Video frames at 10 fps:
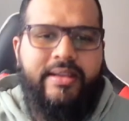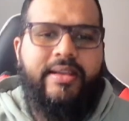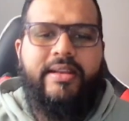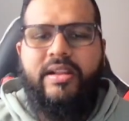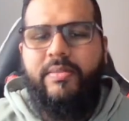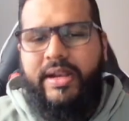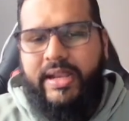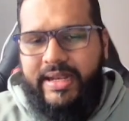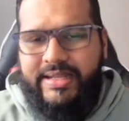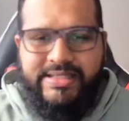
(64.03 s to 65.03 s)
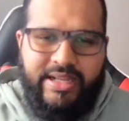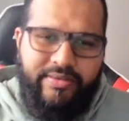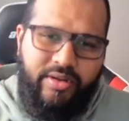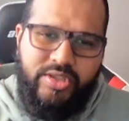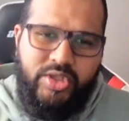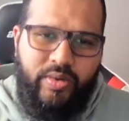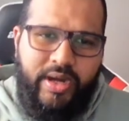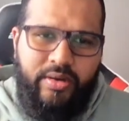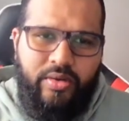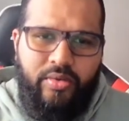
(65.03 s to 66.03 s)
Now my knight doesn't have a good square to
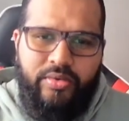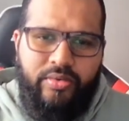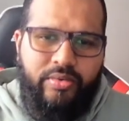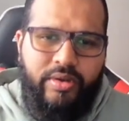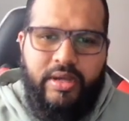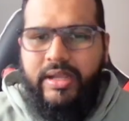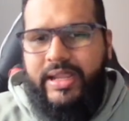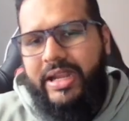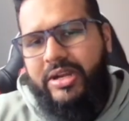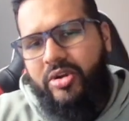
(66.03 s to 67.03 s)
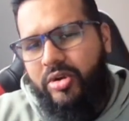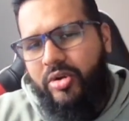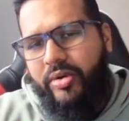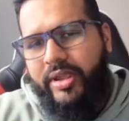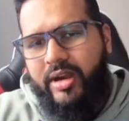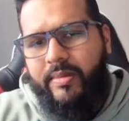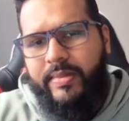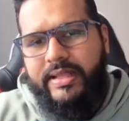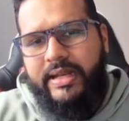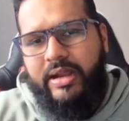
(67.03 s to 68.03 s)
go to. It could go here, but then
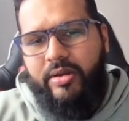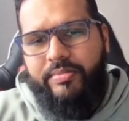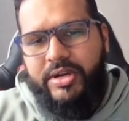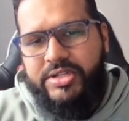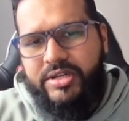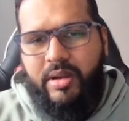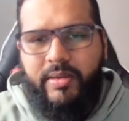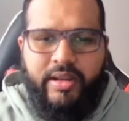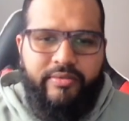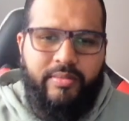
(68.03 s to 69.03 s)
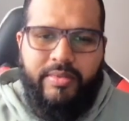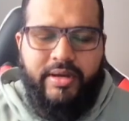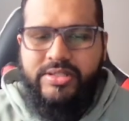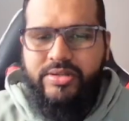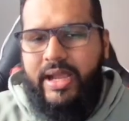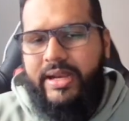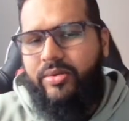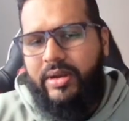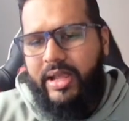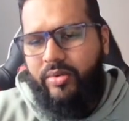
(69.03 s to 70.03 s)
I got pressure coming in from here, so I
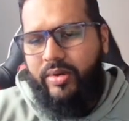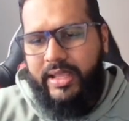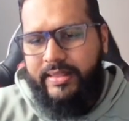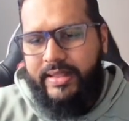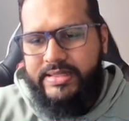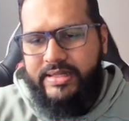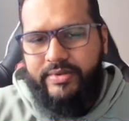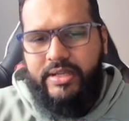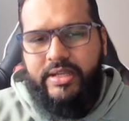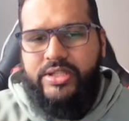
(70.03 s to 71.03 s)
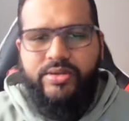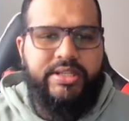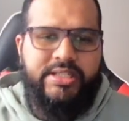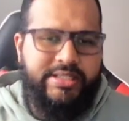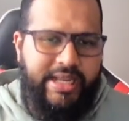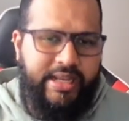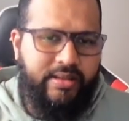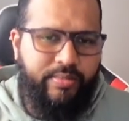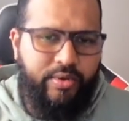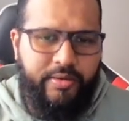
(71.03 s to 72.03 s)
don't like that stuff. So I just take the
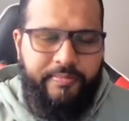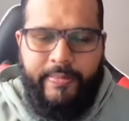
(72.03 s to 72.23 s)
pawn.